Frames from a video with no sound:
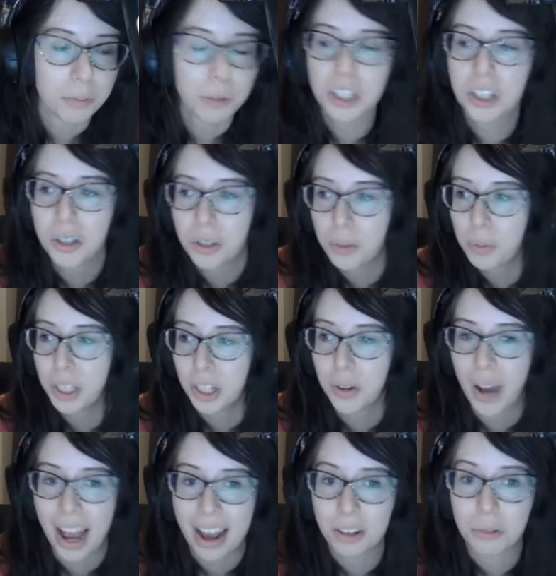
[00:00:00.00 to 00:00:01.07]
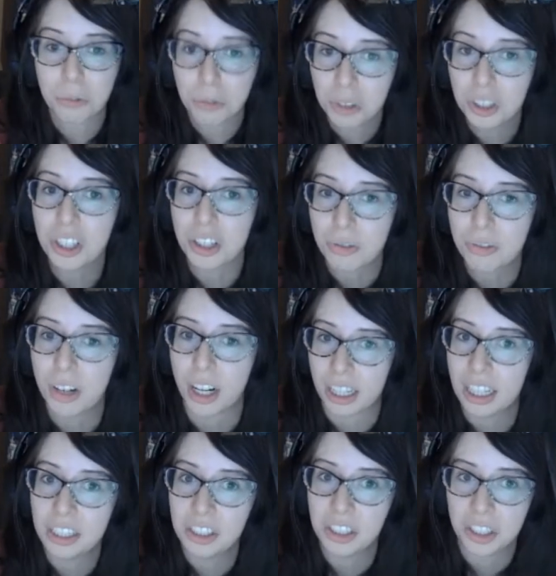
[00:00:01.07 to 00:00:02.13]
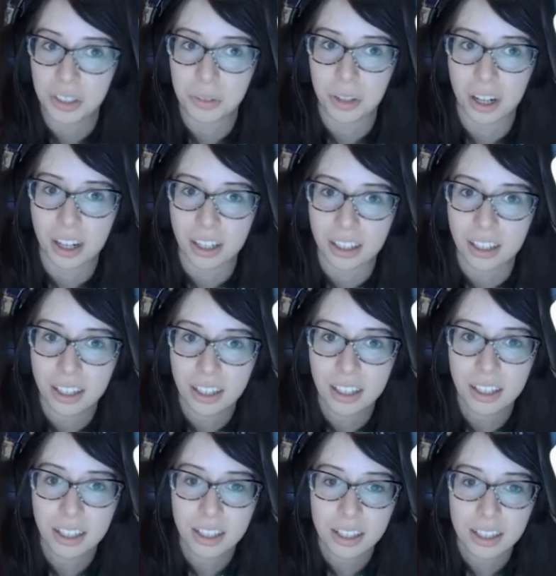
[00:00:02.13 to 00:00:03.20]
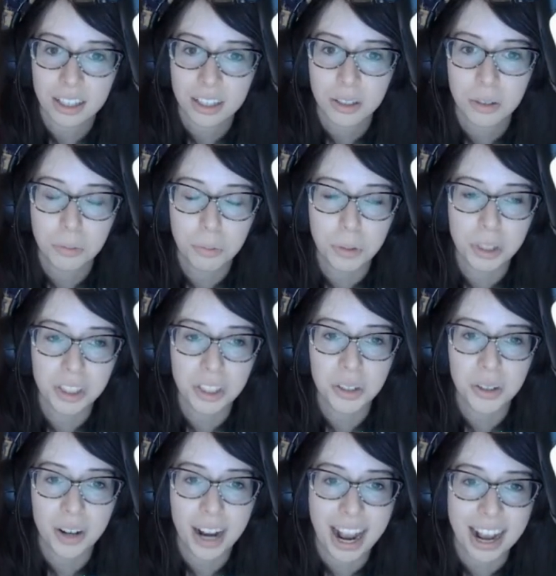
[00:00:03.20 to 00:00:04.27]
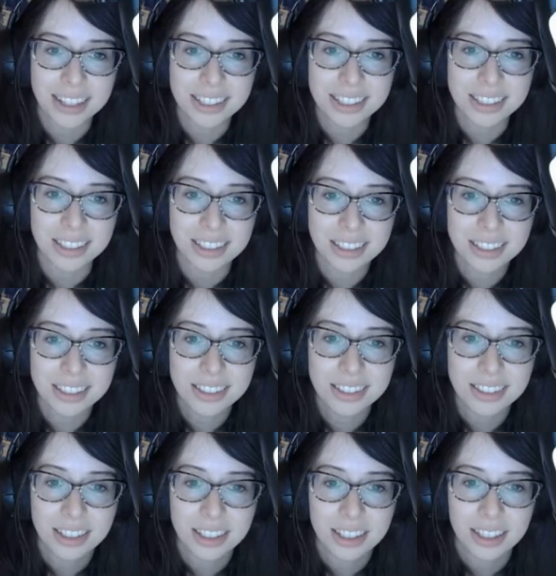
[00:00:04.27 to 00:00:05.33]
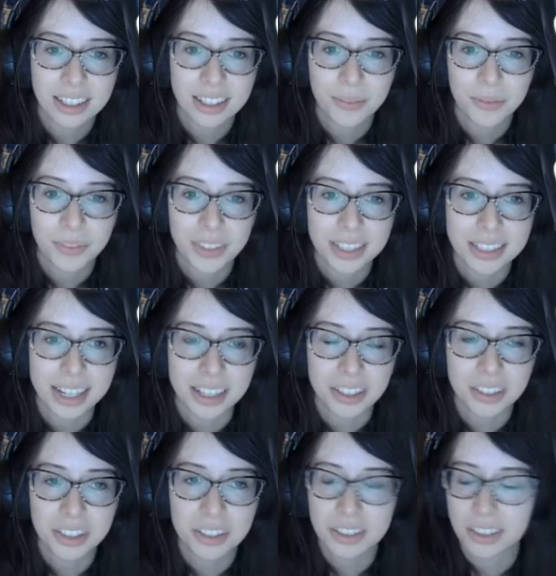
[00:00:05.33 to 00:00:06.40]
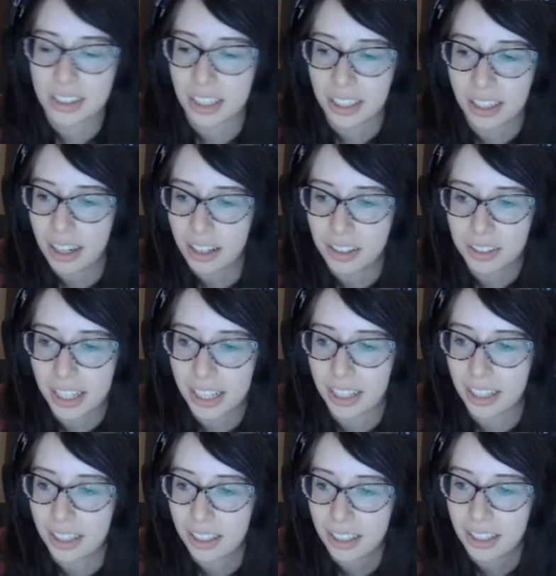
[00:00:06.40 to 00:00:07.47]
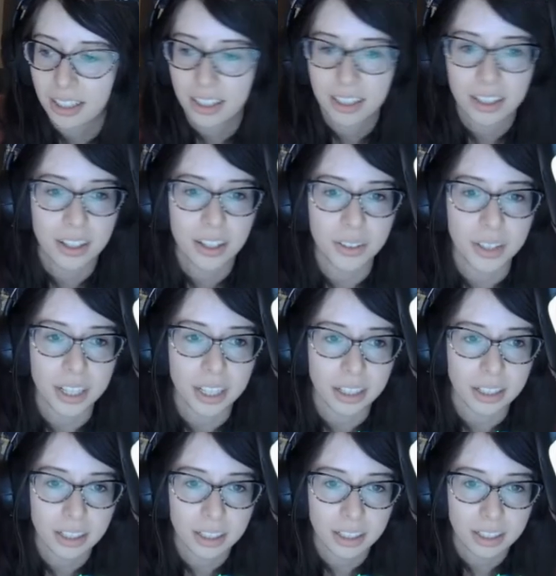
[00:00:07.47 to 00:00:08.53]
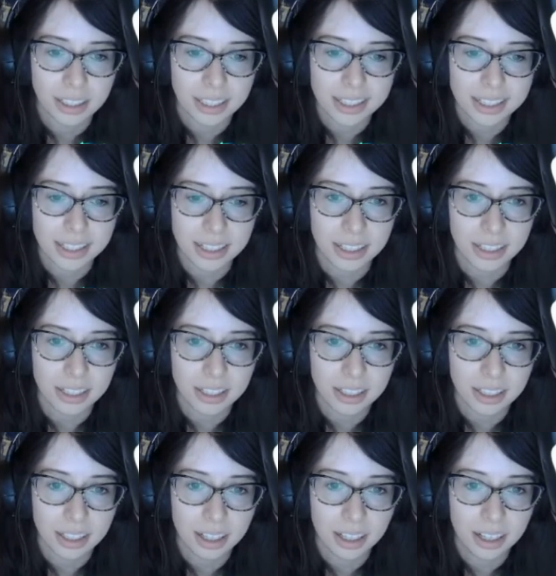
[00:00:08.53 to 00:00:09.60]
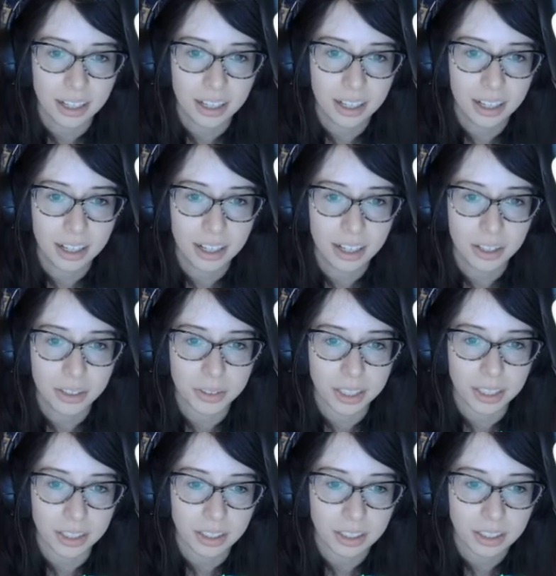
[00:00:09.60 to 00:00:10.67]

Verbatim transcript: Willow, Willow had a really fucking good run. Willow has this. Scyther use Leer. I don't care. Okay, let's see. Uh, okay.